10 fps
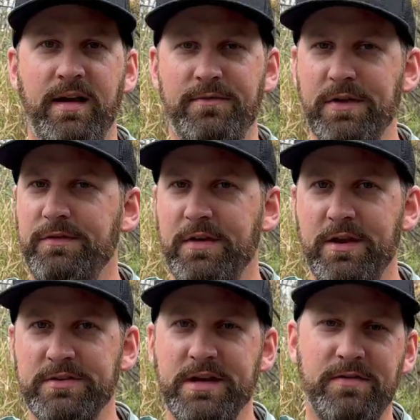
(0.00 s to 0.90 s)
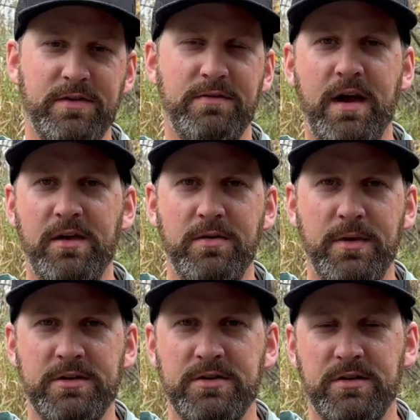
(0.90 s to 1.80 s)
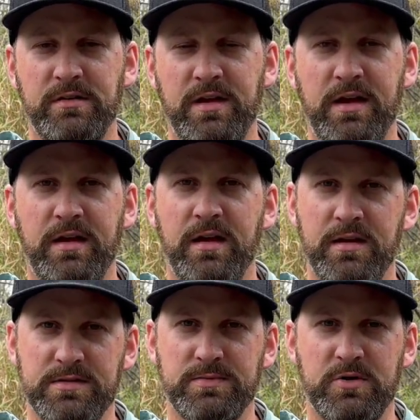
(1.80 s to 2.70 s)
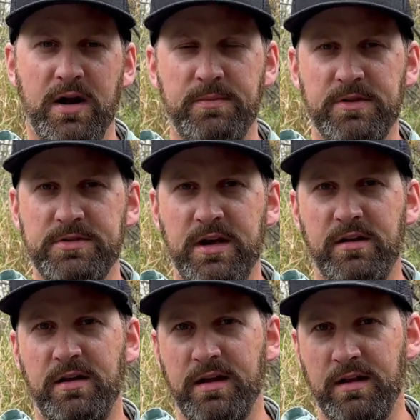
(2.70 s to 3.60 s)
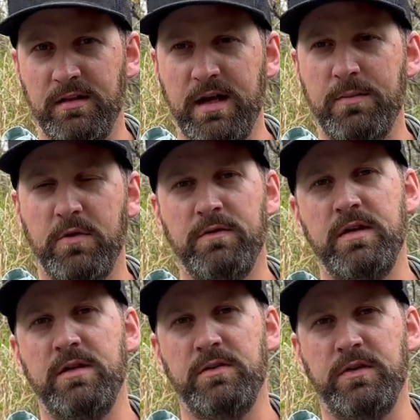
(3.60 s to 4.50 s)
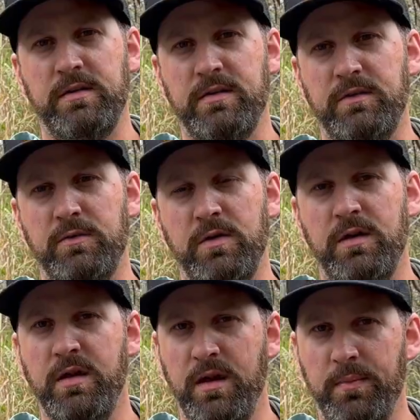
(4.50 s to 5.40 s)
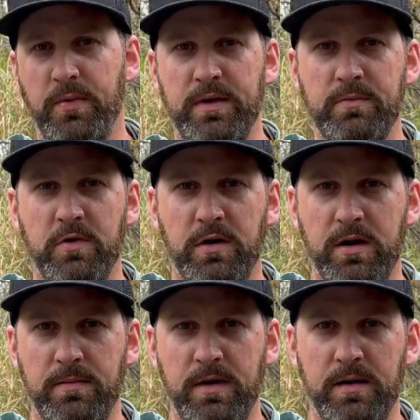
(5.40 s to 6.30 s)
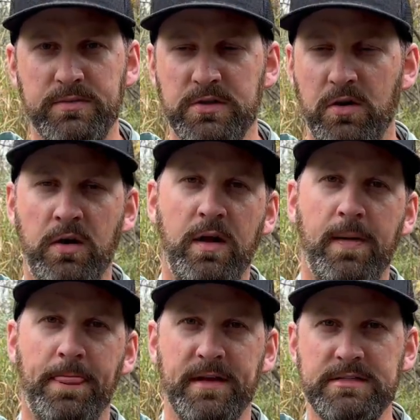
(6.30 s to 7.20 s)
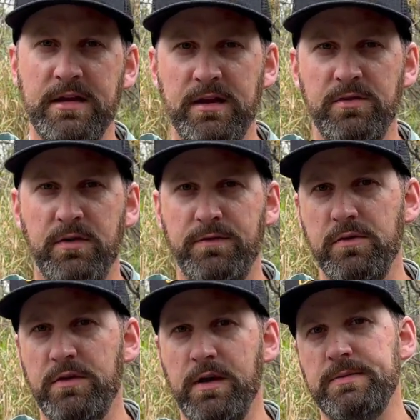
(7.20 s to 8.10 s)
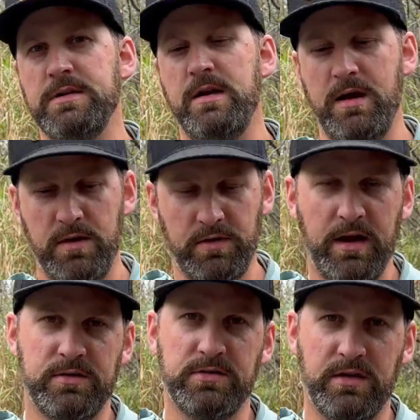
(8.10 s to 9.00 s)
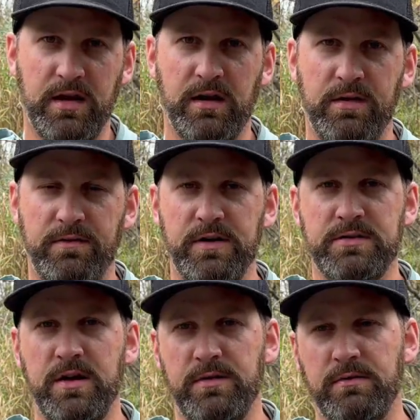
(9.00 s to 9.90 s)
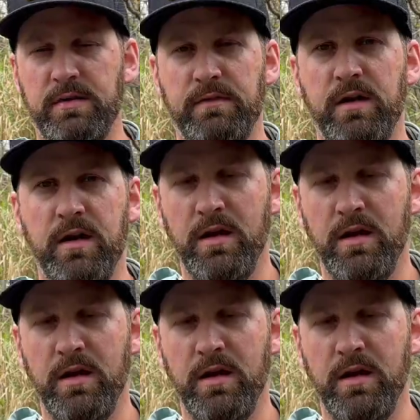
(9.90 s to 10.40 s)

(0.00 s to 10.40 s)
If this video is giving you value, make sure you like, subscribe to the channel. I got a lot more videos like this one and plenty more coming up. So let's get into a few tips on how to actually carry fish on the river.